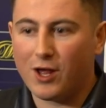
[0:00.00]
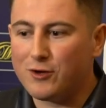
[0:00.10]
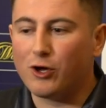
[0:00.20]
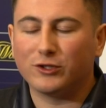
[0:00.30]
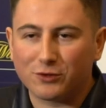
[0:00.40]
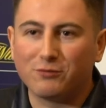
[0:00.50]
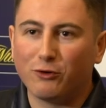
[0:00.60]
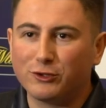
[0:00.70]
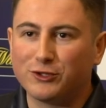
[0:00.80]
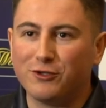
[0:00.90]
not so
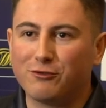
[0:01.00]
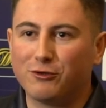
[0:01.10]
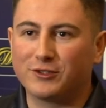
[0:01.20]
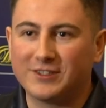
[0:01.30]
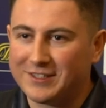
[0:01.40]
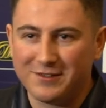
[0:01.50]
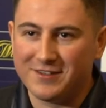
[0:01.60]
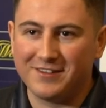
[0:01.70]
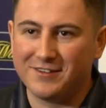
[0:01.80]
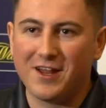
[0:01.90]
fortunate draws, because
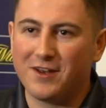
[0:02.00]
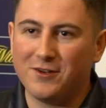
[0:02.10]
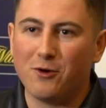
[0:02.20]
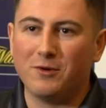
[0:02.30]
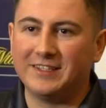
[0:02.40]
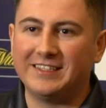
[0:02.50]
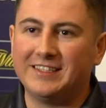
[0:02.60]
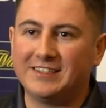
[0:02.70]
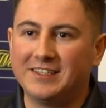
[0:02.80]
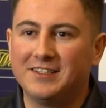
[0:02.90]
no one is
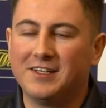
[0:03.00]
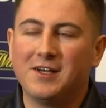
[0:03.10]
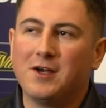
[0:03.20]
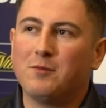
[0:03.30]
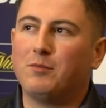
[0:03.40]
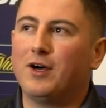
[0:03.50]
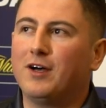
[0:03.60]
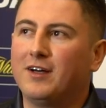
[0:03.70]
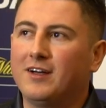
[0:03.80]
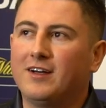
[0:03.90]
easy.
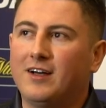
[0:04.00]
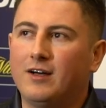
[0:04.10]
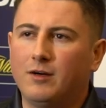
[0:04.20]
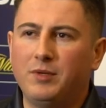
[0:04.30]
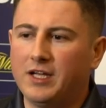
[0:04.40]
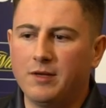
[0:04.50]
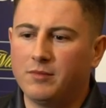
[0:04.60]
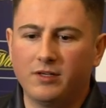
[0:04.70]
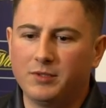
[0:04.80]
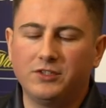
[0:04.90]
But I beat him,
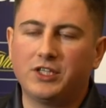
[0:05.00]
and I beat